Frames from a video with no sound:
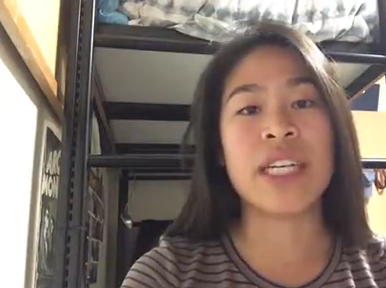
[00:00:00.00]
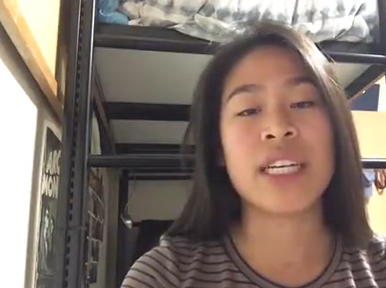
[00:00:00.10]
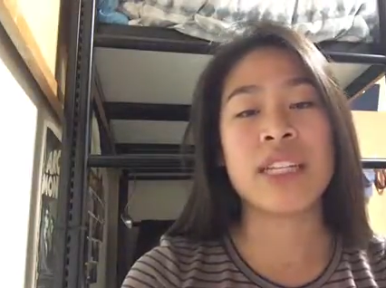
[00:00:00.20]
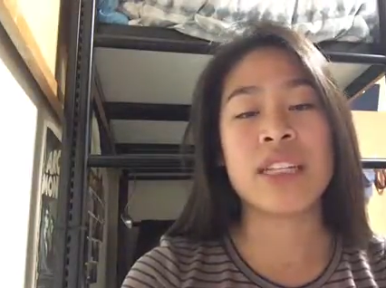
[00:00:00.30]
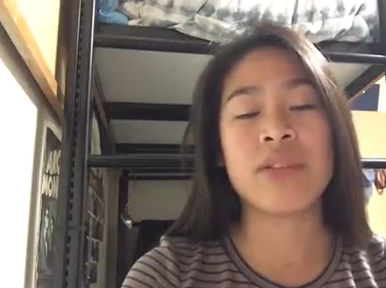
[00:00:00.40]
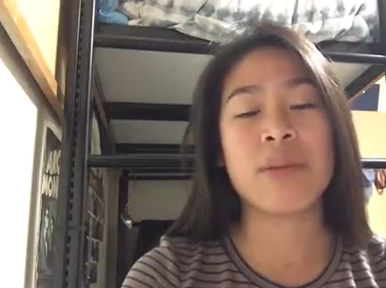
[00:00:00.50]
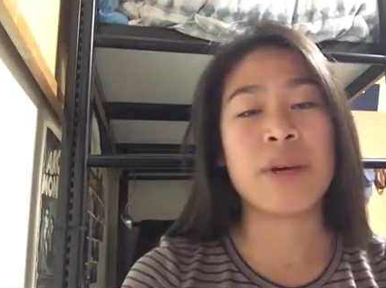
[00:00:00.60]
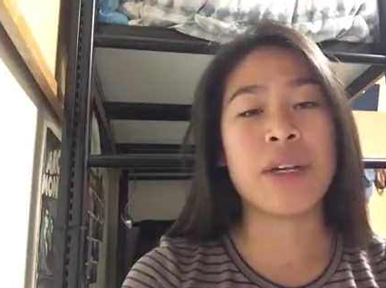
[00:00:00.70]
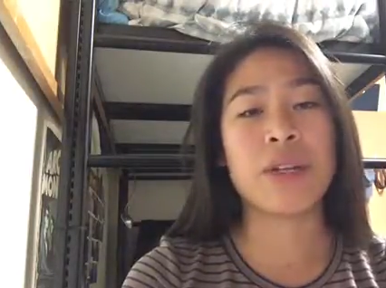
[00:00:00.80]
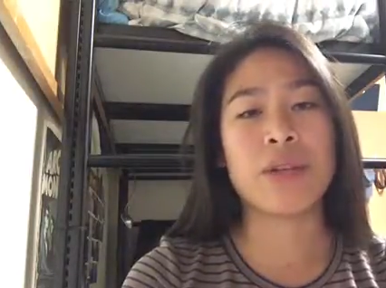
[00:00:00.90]
can leave a
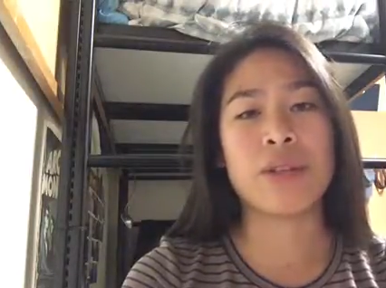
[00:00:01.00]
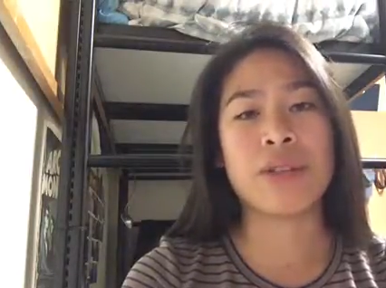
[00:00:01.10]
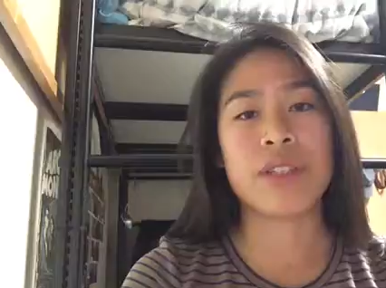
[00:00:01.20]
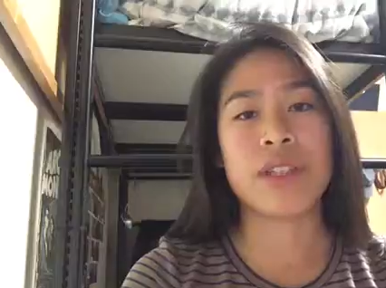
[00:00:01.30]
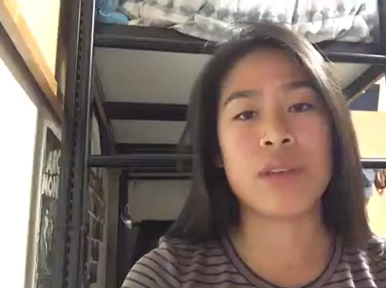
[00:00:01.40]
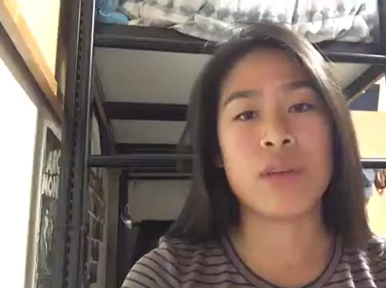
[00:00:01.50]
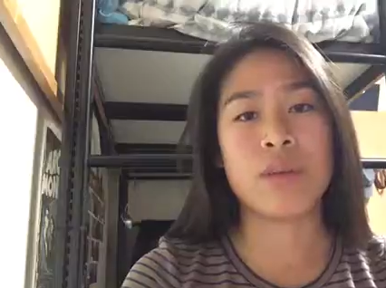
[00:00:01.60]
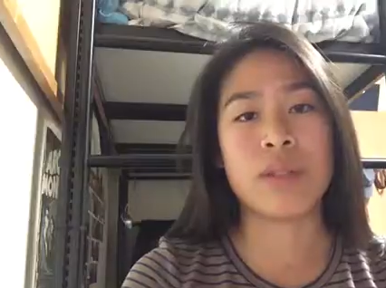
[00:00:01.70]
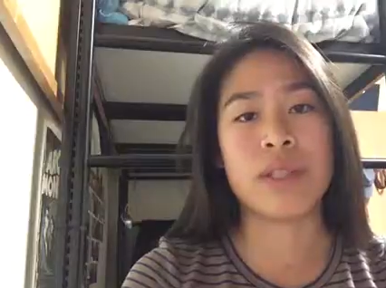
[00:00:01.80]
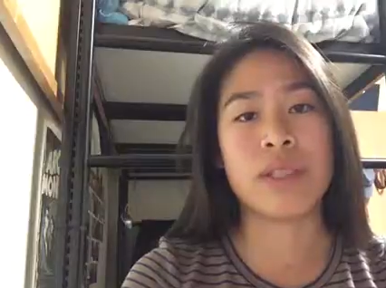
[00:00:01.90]
pet owner feeling
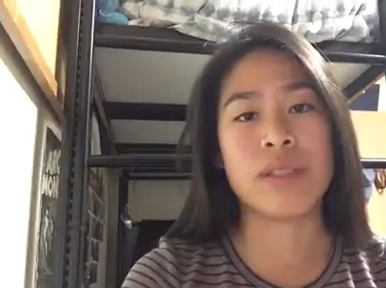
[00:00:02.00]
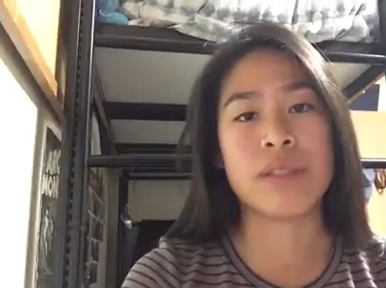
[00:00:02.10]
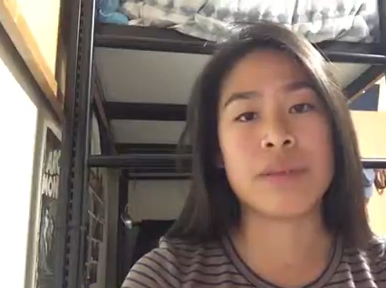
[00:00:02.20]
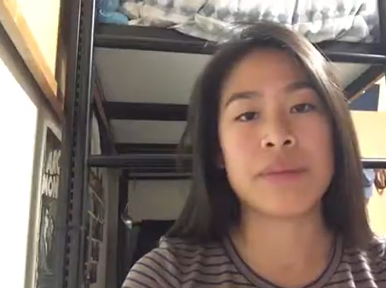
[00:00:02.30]
hopeless.